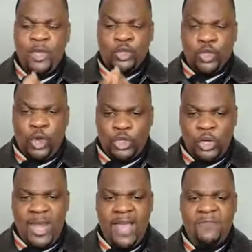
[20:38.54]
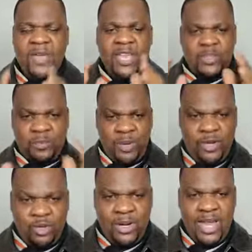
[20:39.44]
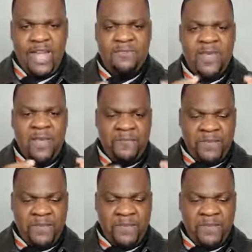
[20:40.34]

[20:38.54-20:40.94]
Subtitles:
social life, spiritual life,